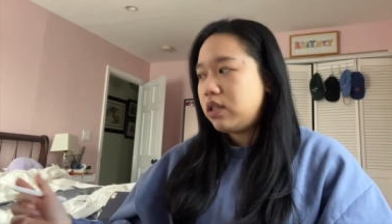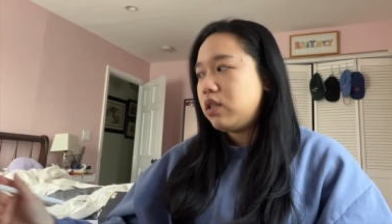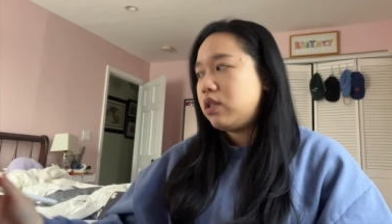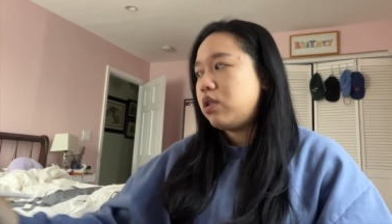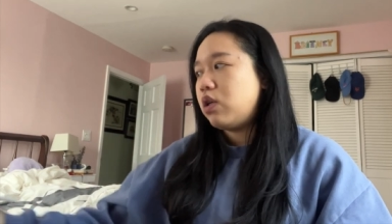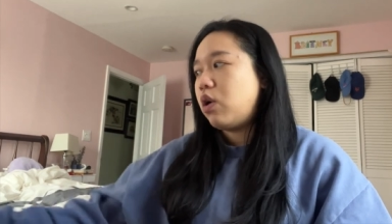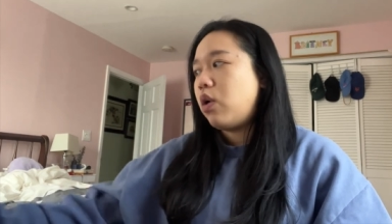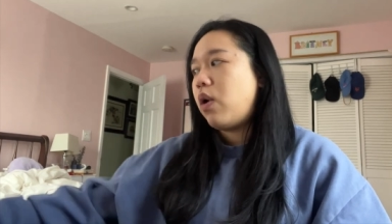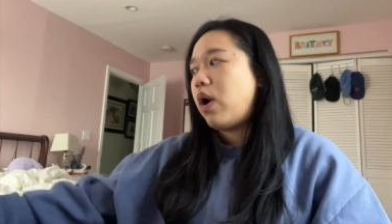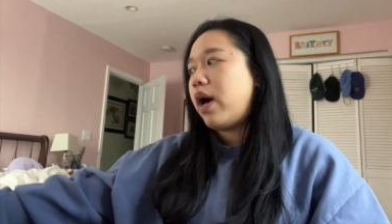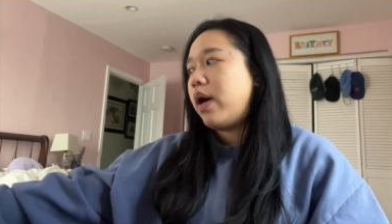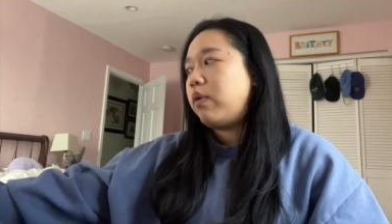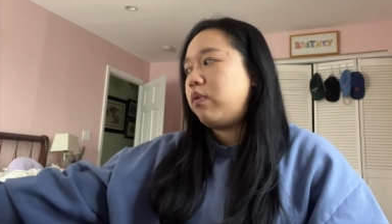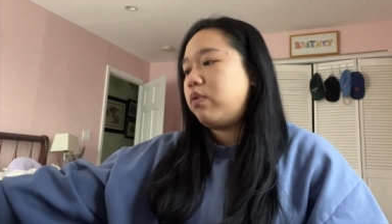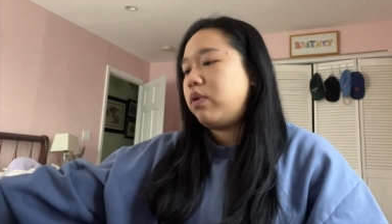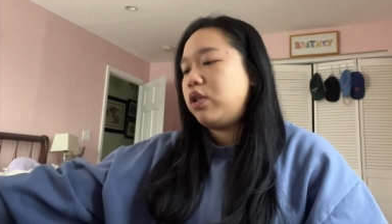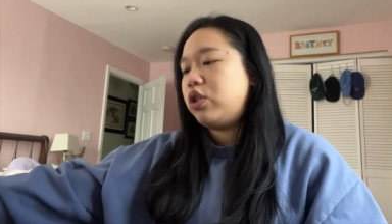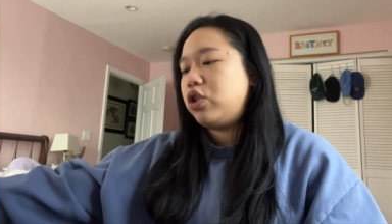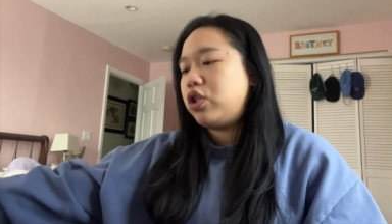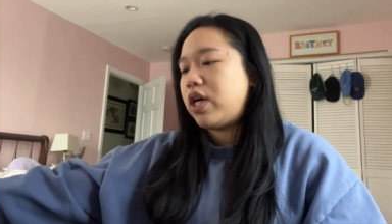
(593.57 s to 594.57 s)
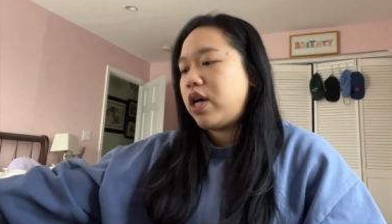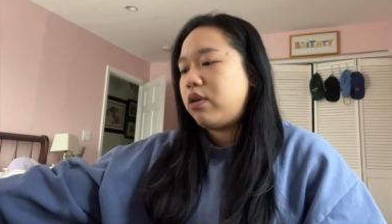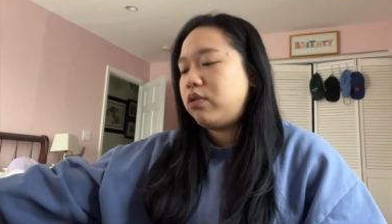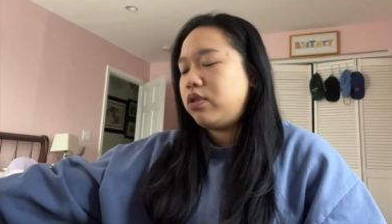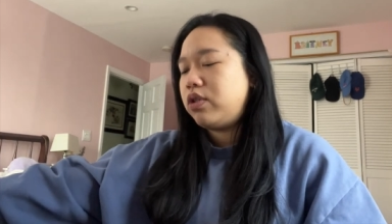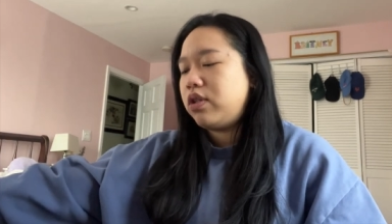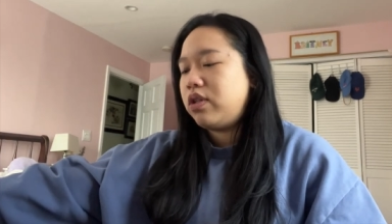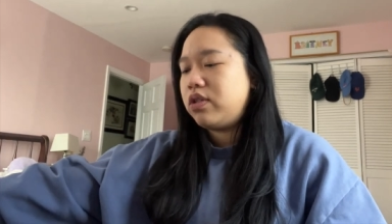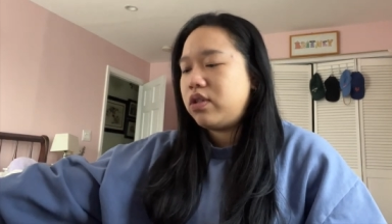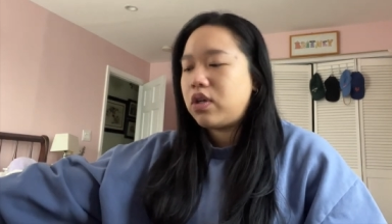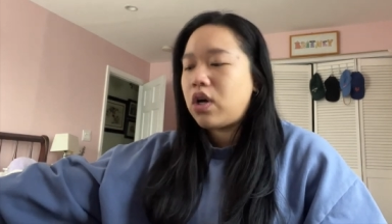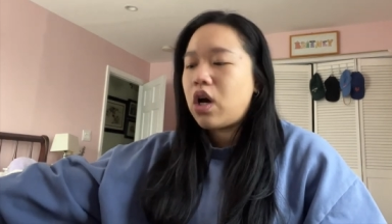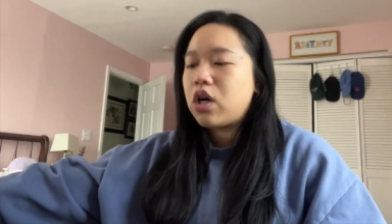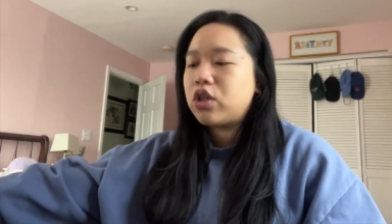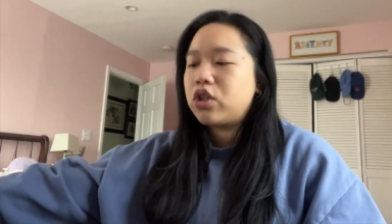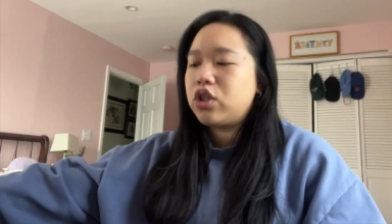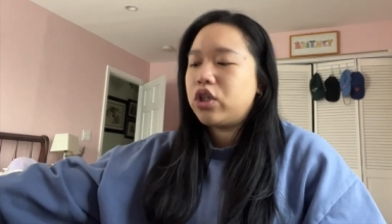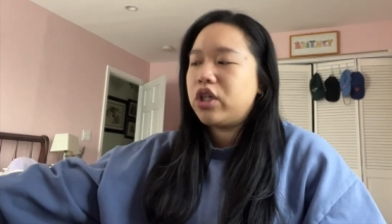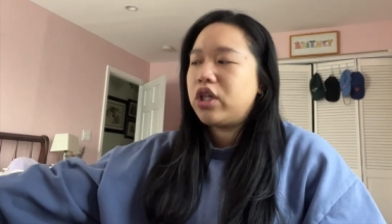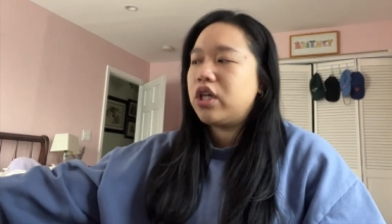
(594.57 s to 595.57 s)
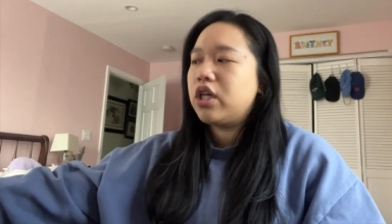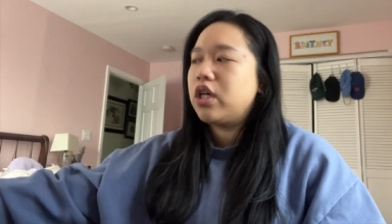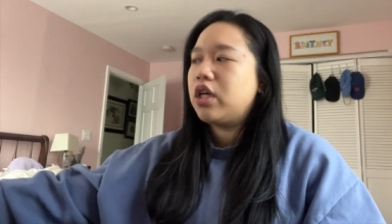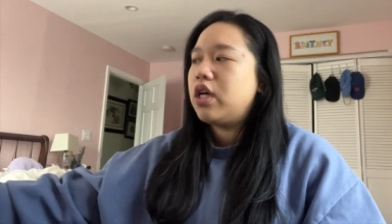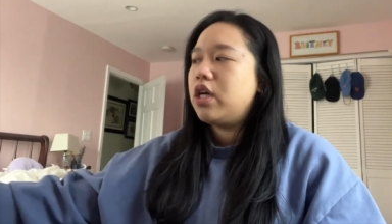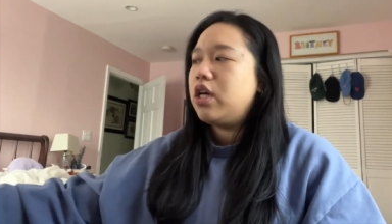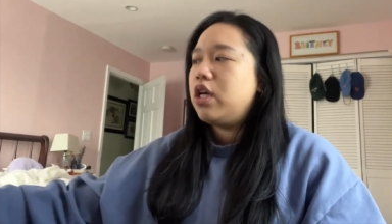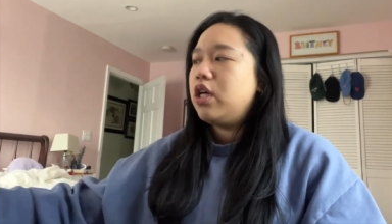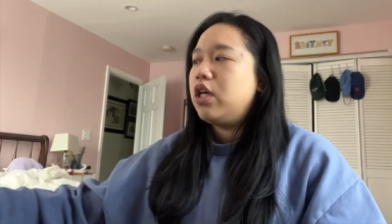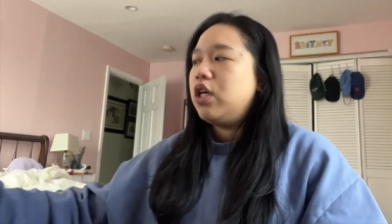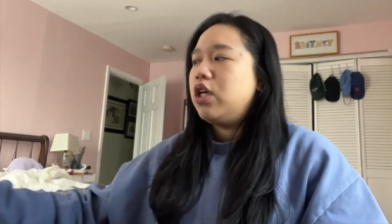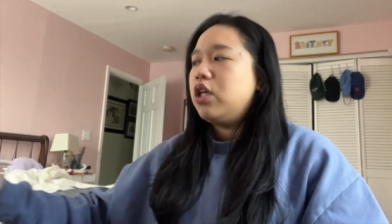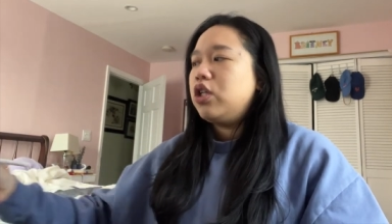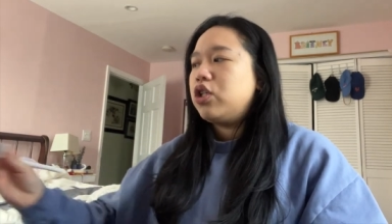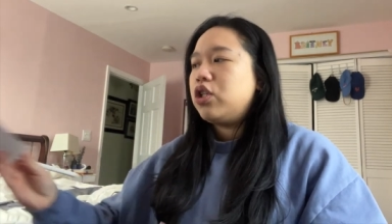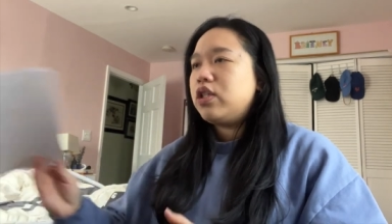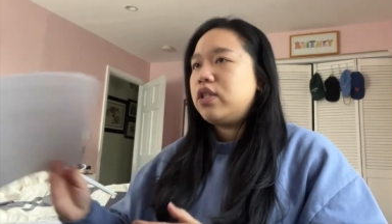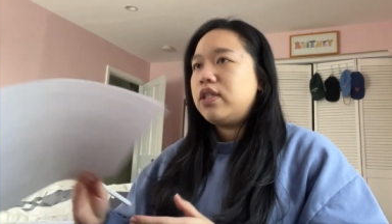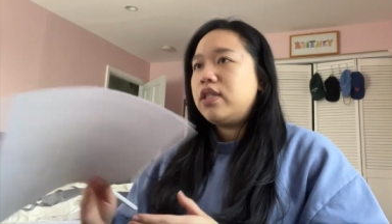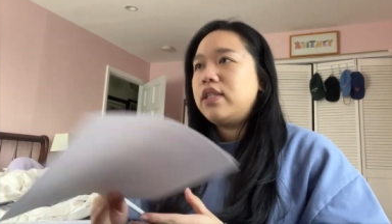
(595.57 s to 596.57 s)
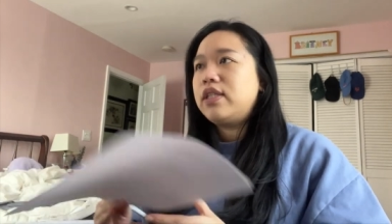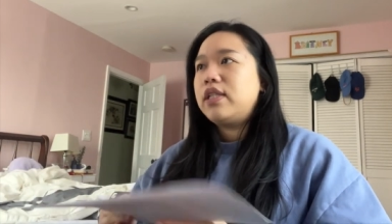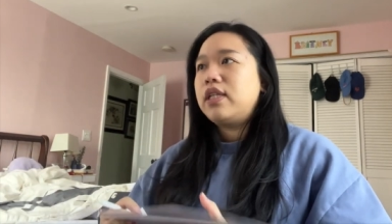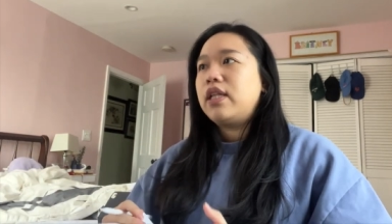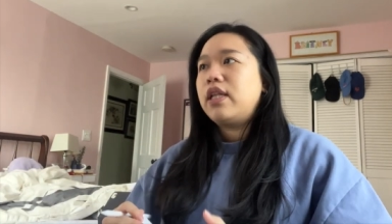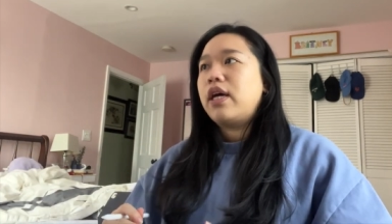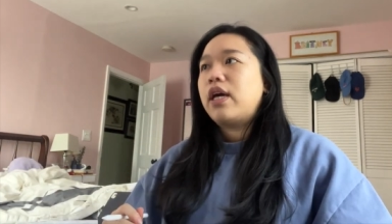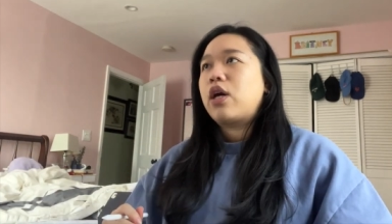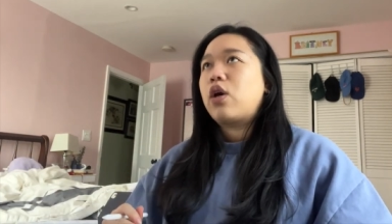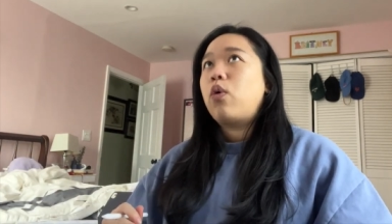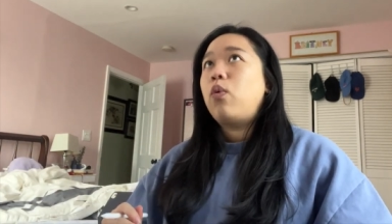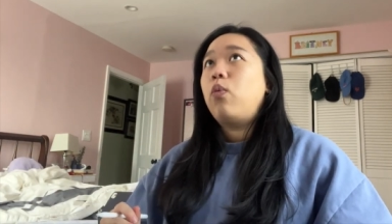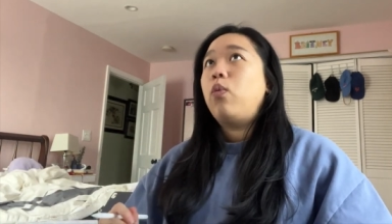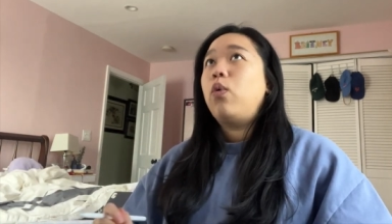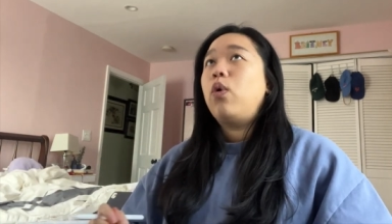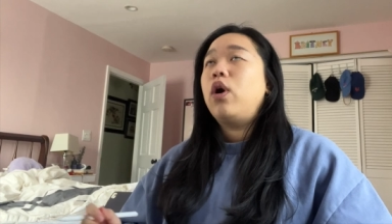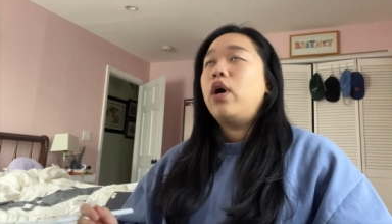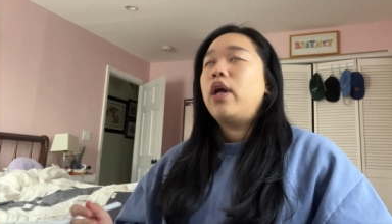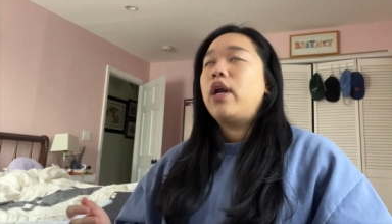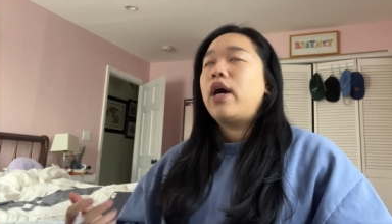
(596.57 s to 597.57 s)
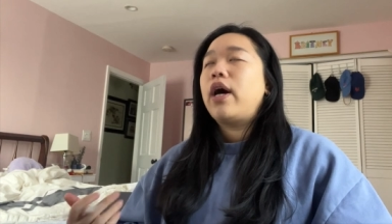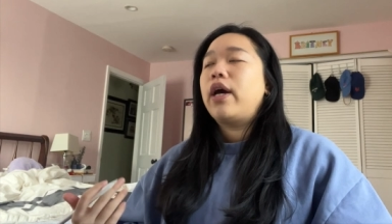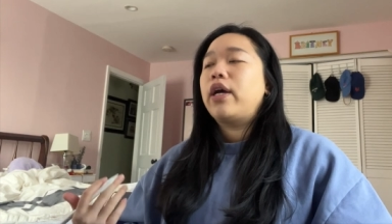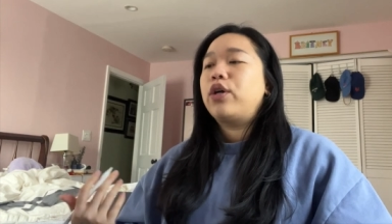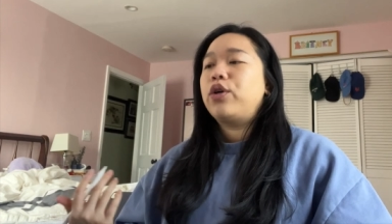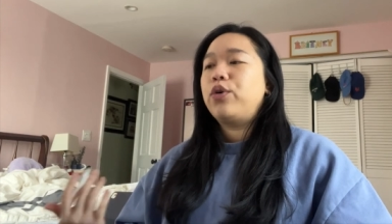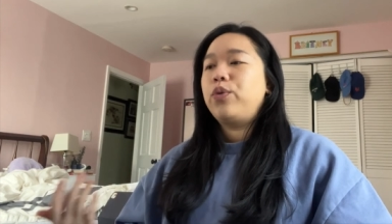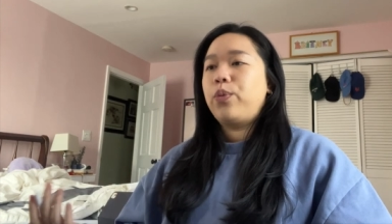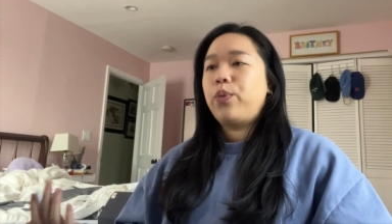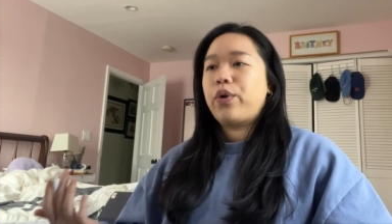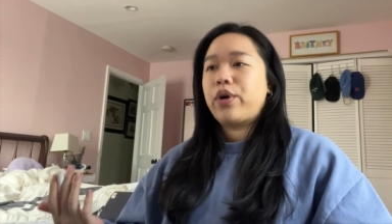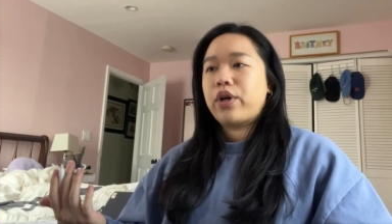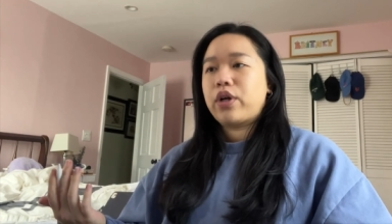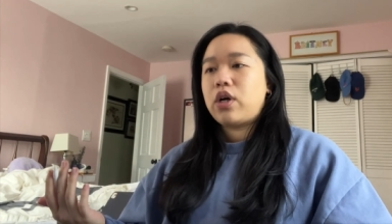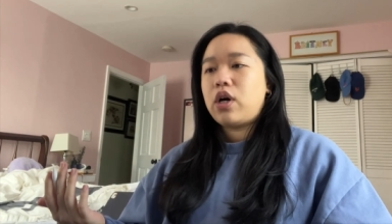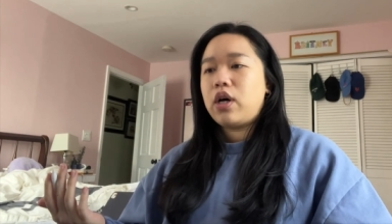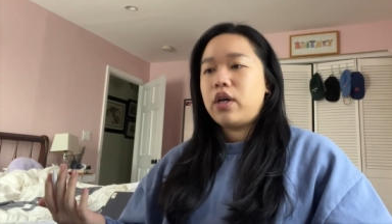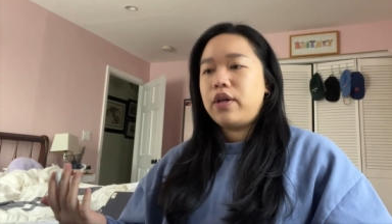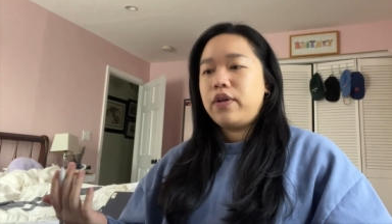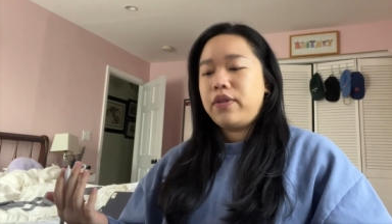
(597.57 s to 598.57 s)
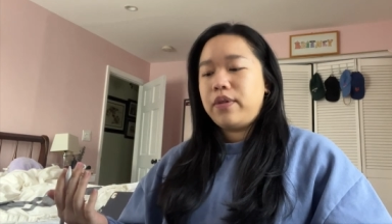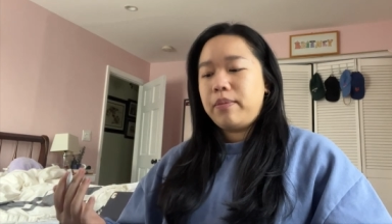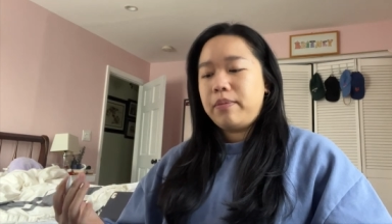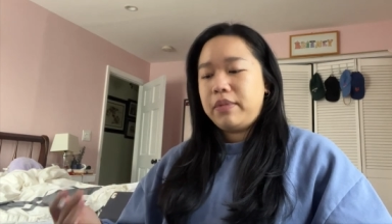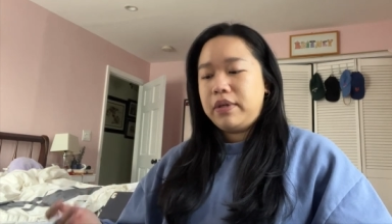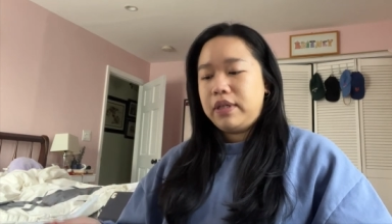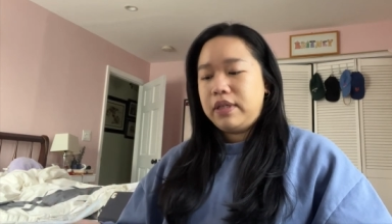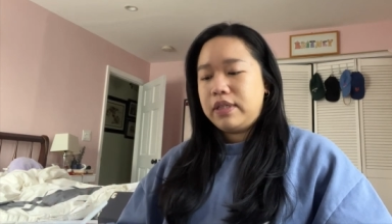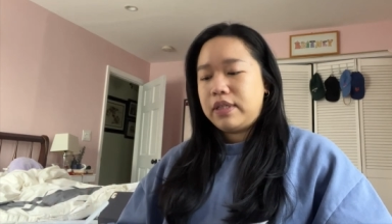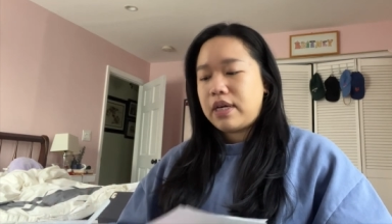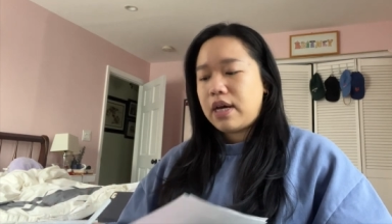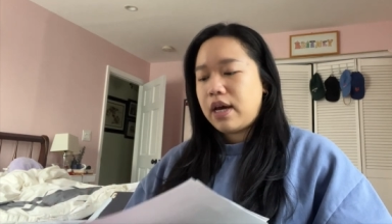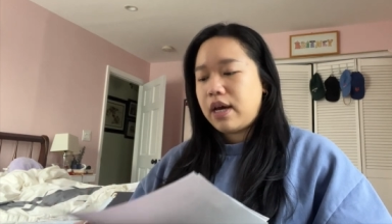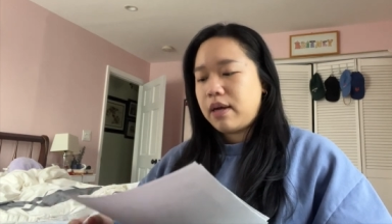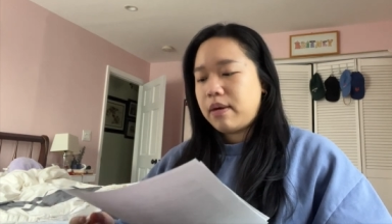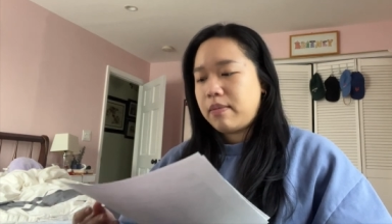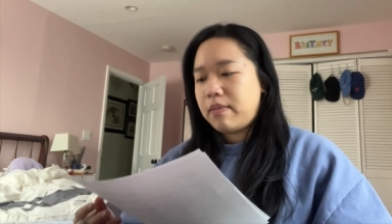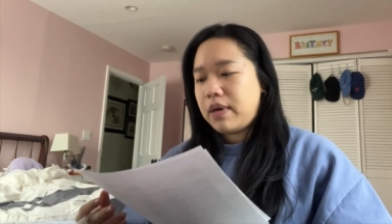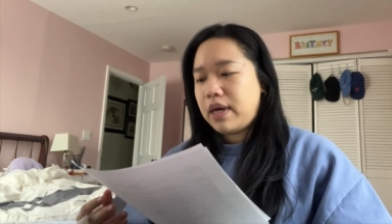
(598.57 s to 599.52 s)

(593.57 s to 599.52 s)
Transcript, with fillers: So I reached out to the doctor just to see like what I could work on in the meantime.